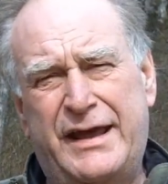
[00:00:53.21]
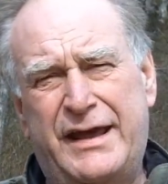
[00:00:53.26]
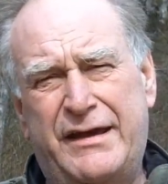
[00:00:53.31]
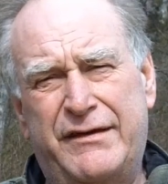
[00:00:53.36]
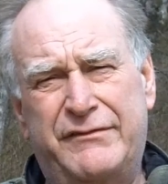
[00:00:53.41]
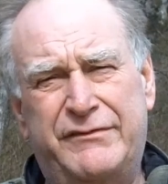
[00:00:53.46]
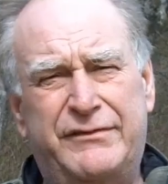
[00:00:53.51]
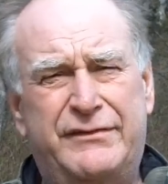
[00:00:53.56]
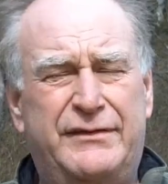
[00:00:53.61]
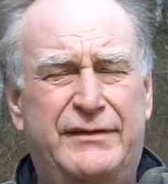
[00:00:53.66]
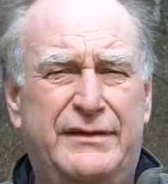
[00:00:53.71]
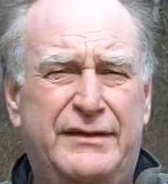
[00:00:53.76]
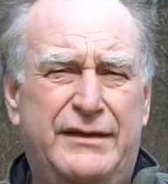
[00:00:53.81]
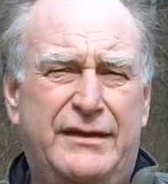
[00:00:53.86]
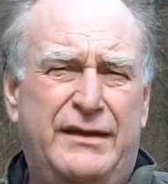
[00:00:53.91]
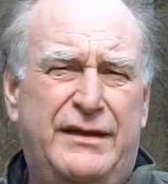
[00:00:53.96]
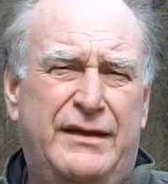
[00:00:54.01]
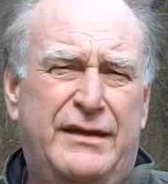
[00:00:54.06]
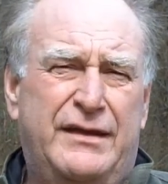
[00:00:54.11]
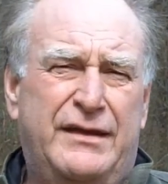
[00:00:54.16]
have
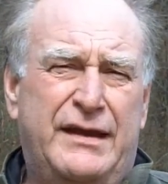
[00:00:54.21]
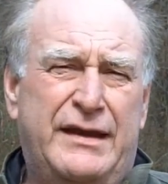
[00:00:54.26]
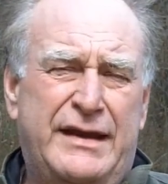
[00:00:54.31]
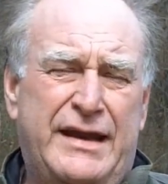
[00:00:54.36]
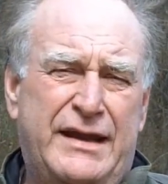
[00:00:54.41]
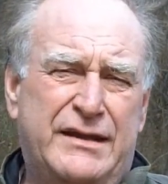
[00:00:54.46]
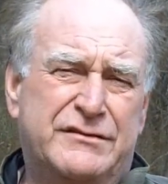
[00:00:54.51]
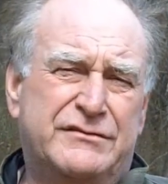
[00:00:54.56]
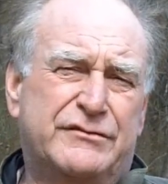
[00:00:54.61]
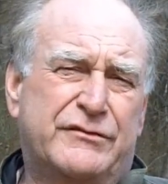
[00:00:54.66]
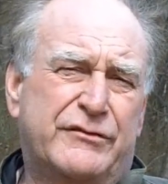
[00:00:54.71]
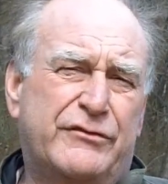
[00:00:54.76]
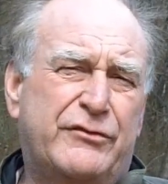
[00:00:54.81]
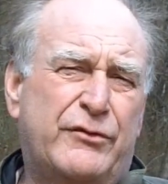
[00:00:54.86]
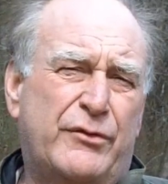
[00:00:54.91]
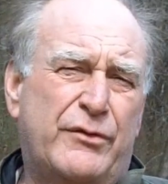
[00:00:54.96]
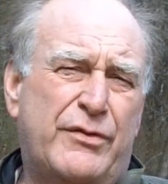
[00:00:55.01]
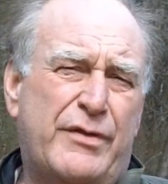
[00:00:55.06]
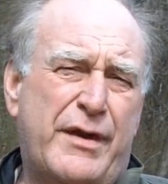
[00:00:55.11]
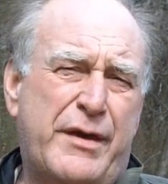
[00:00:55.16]
an answer
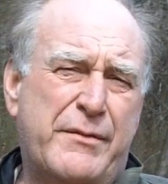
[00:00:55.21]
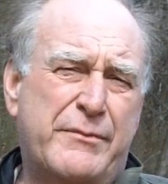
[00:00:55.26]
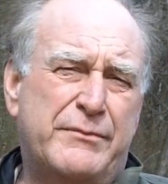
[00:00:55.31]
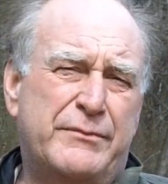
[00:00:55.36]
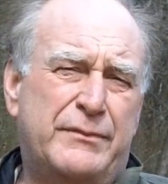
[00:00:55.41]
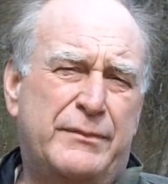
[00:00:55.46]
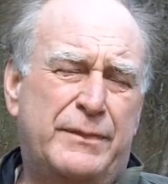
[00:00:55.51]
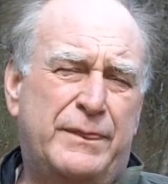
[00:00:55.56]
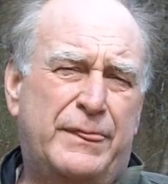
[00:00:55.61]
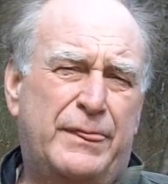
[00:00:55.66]
for them.